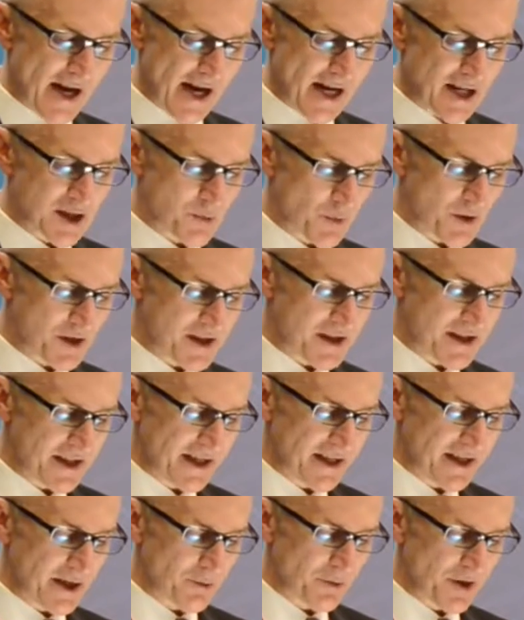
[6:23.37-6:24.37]
as was
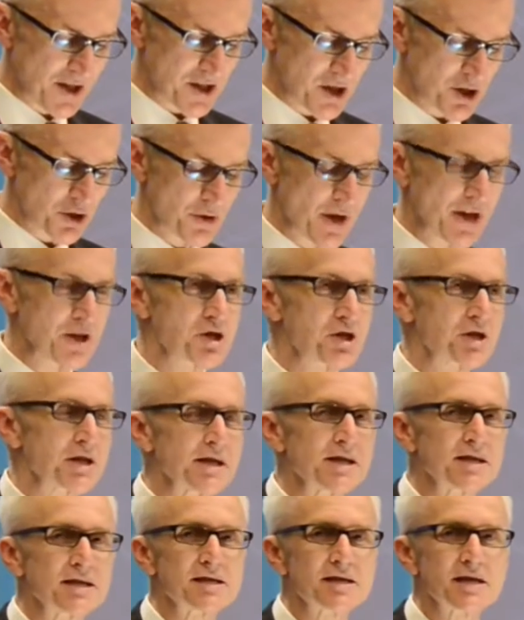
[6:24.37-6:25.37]
seen in recent
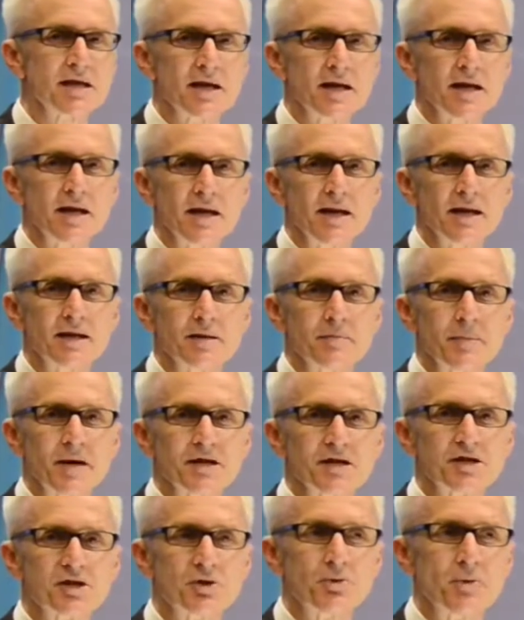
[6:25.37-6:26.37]
tragedies in the
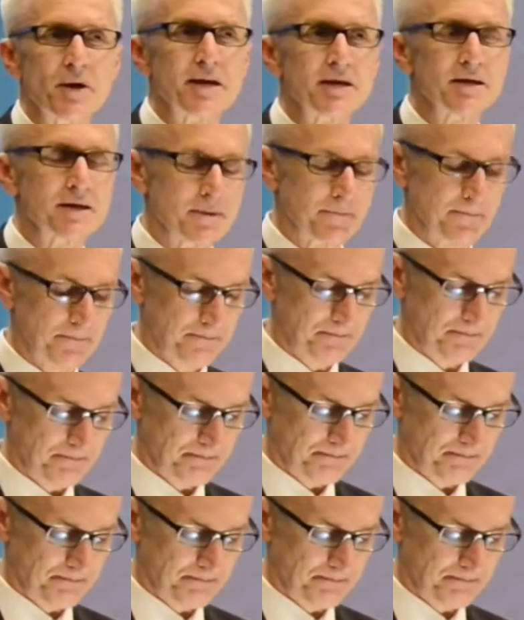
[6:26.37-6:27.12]
Mediterranean.